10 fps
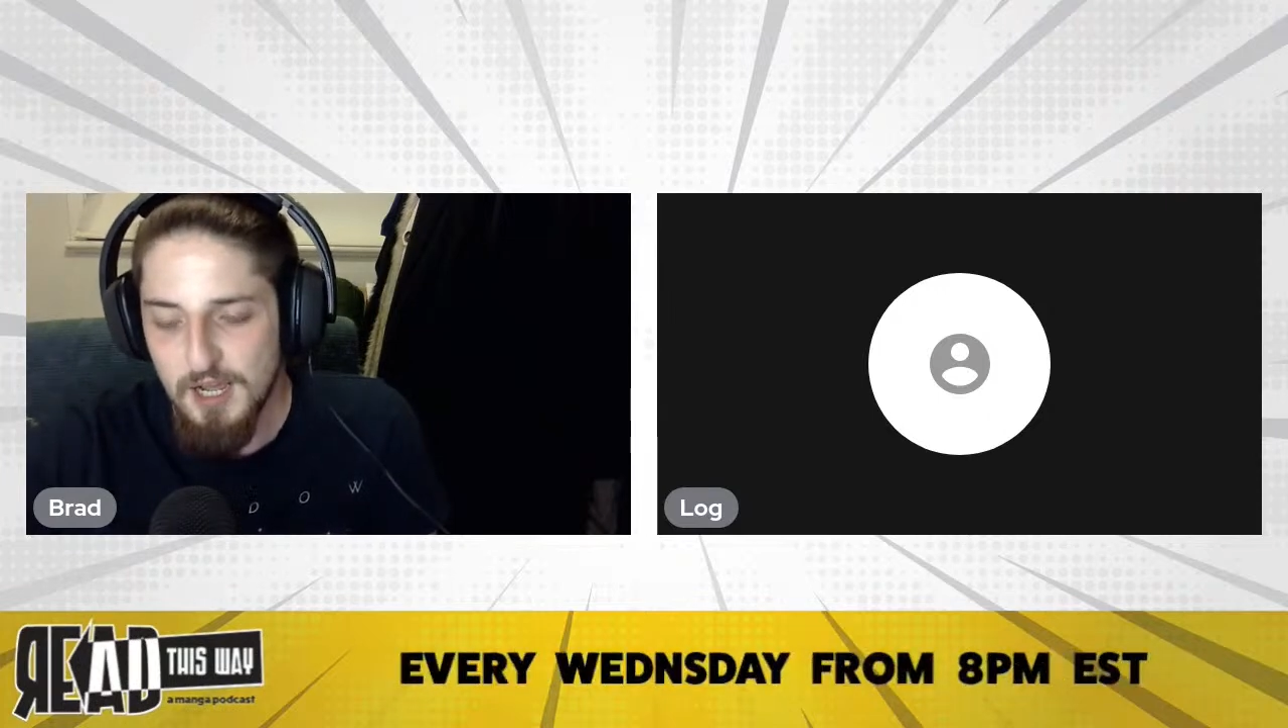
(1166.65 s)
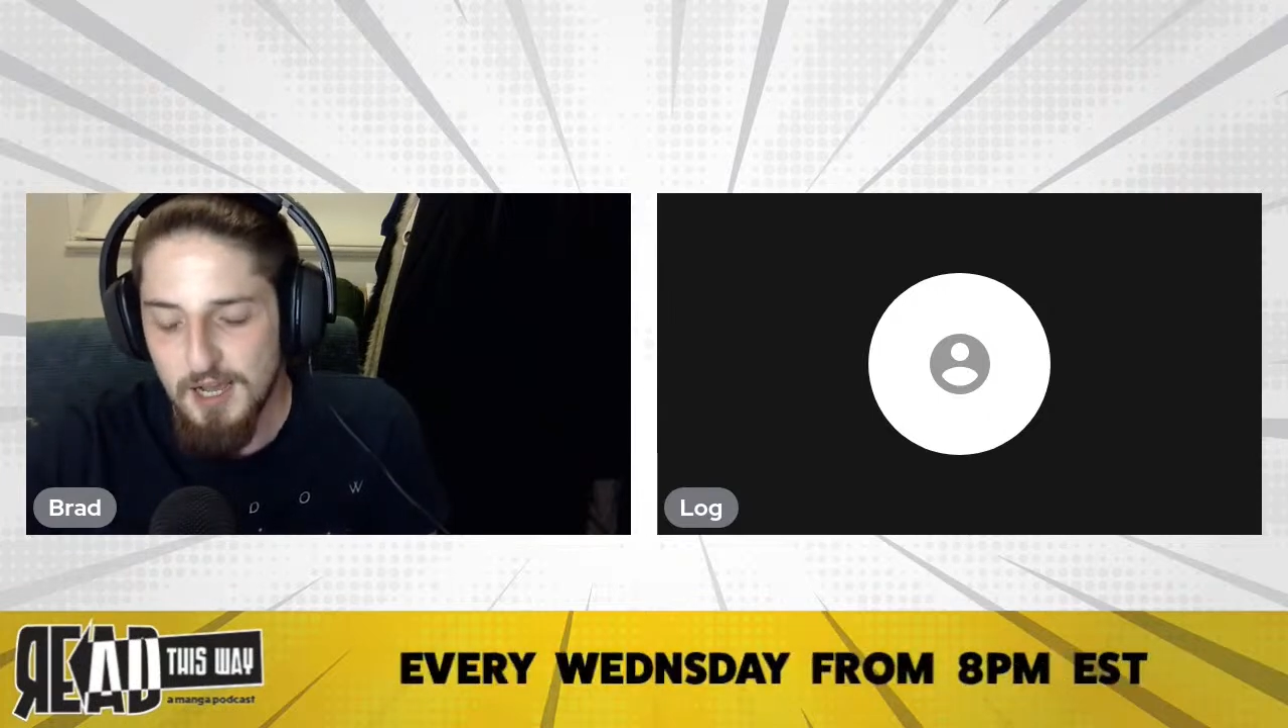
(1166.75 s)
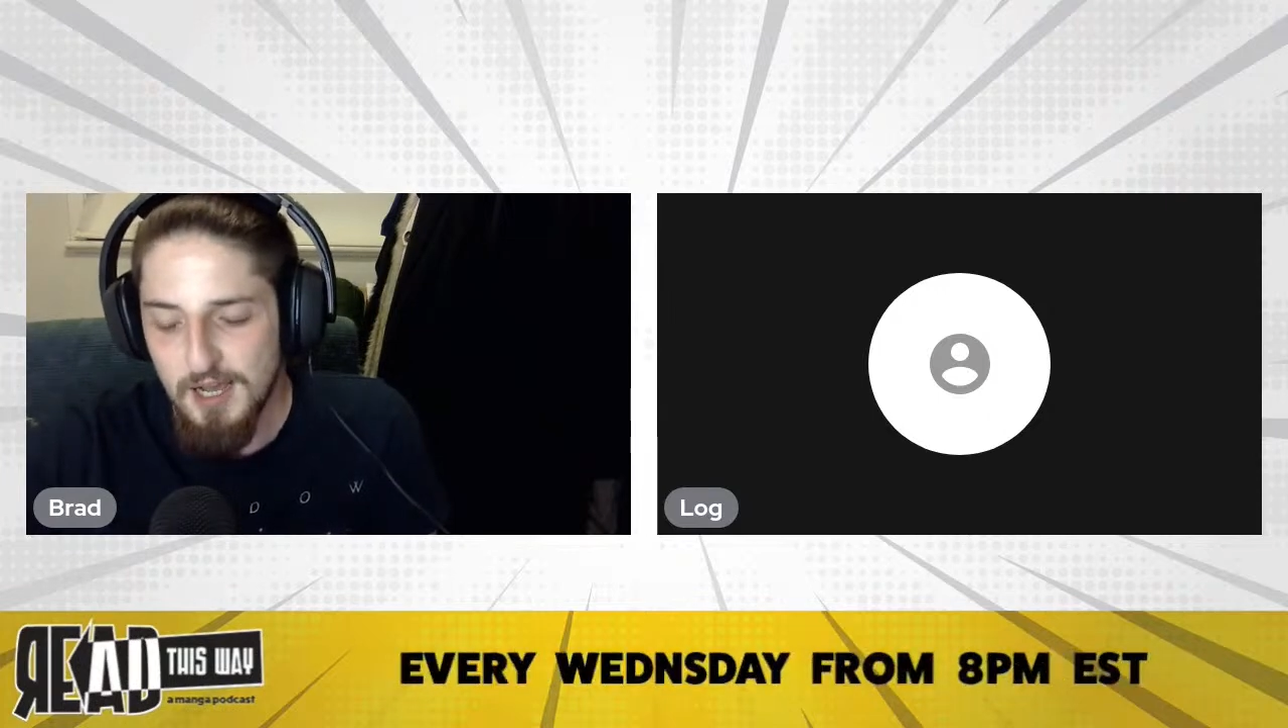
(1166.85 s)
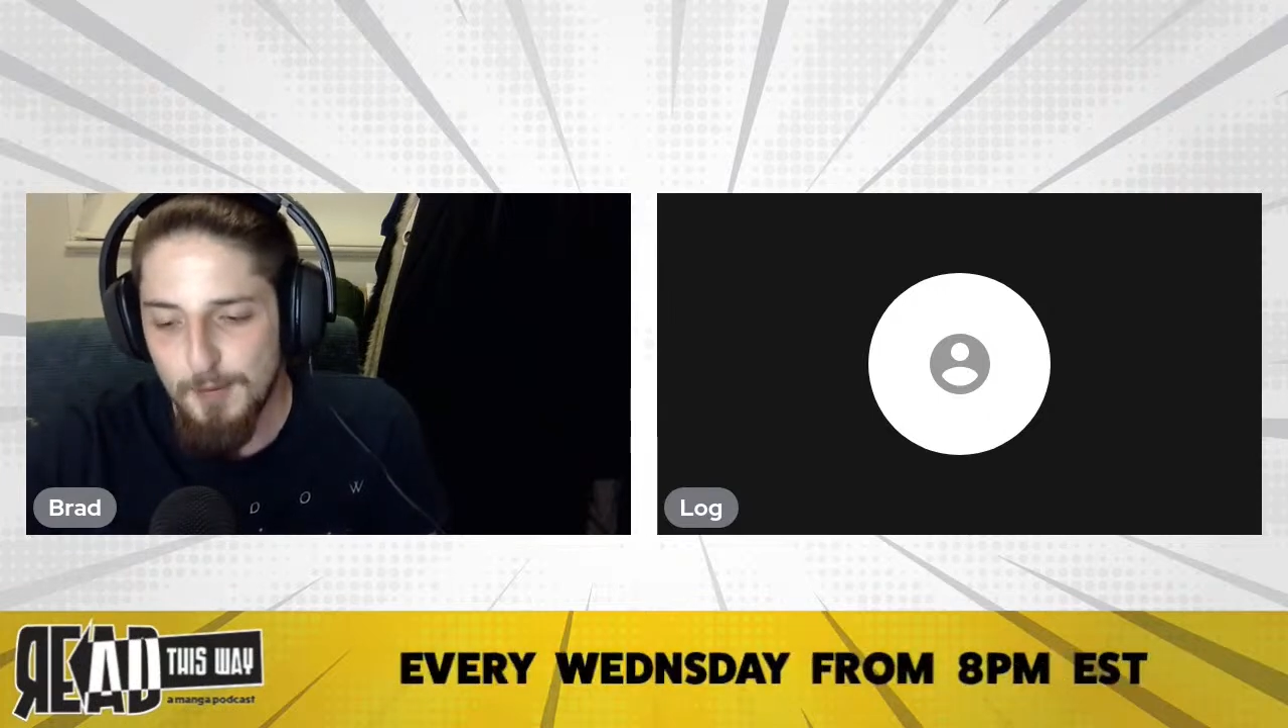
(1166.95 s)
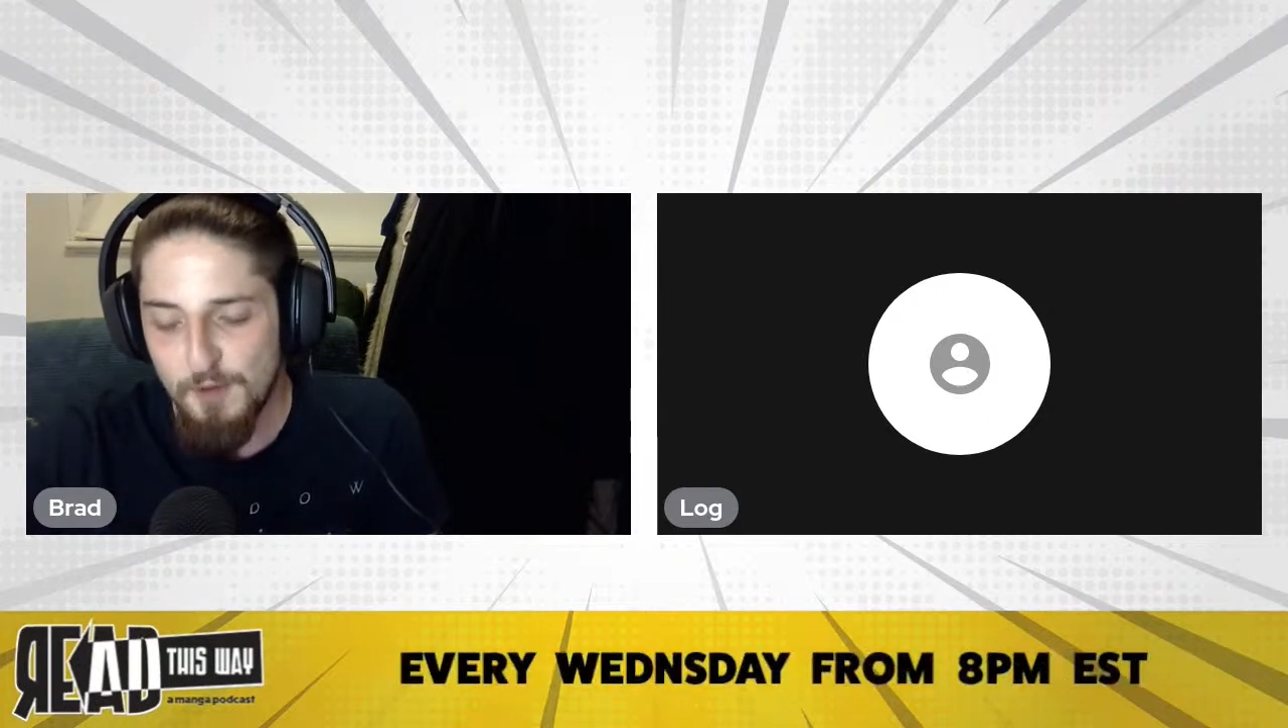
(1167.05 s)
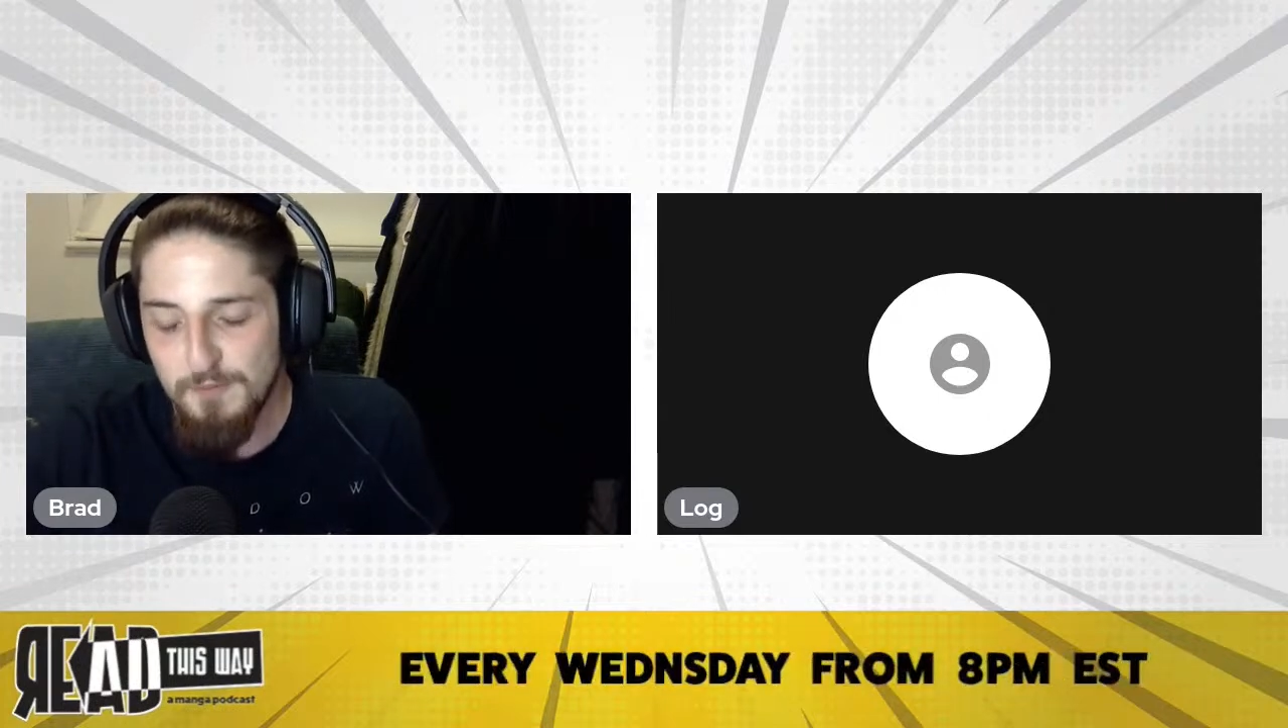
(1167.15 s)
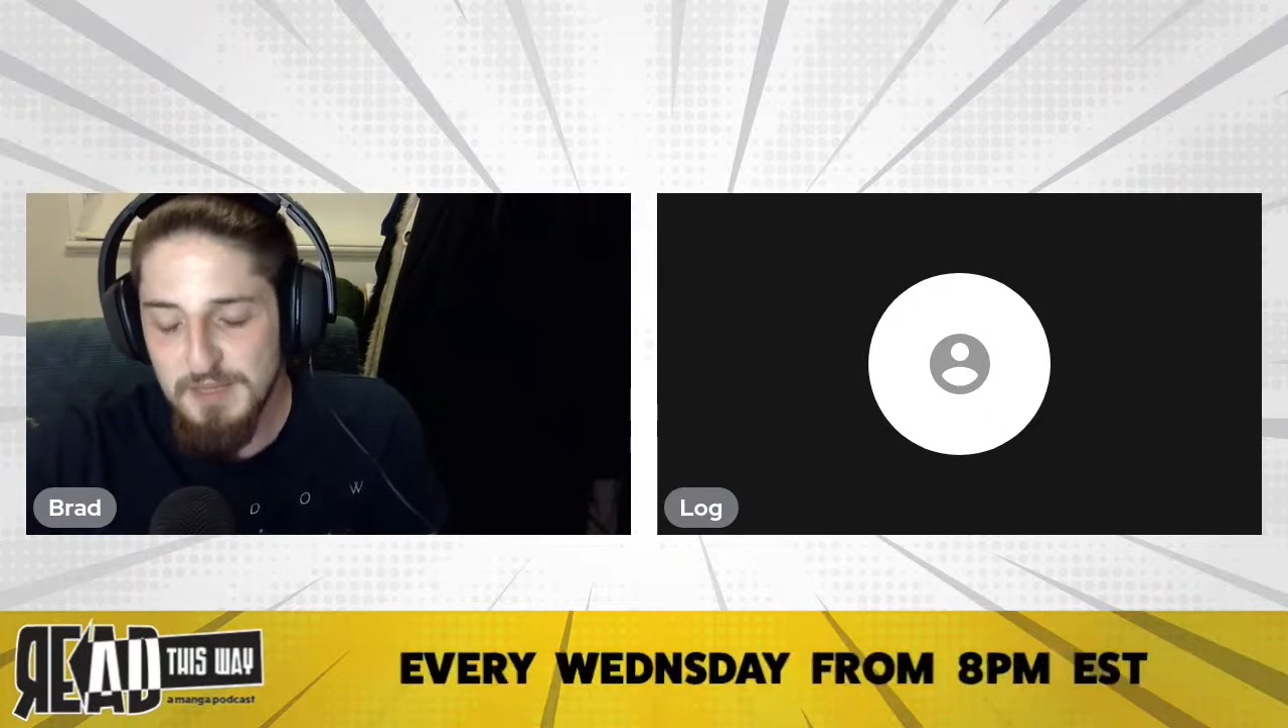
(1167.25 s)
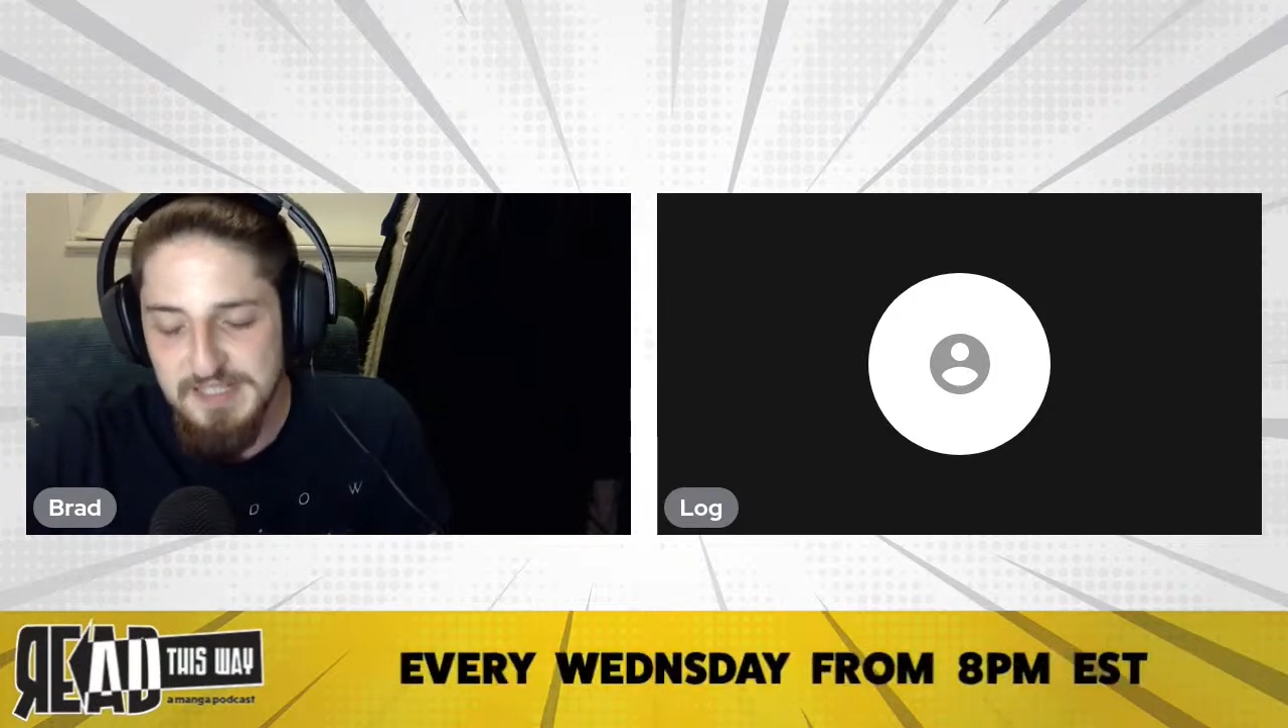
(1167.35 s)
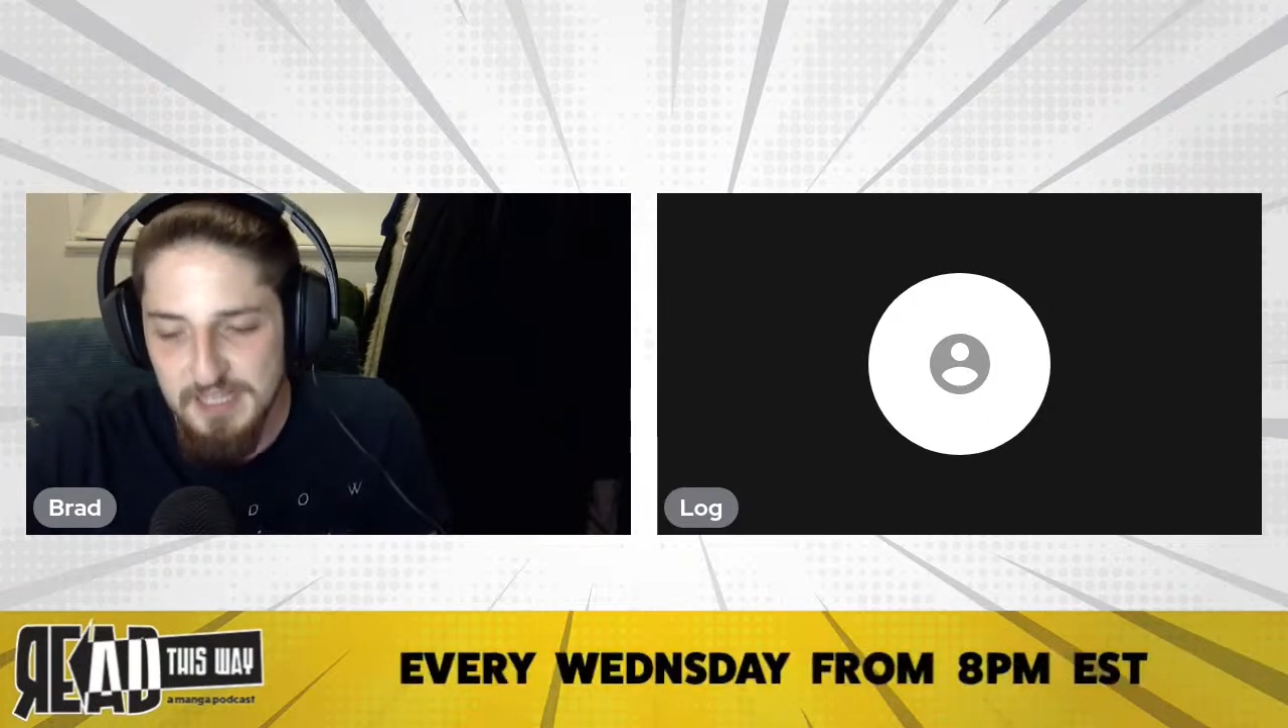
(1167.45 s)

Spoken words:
I've been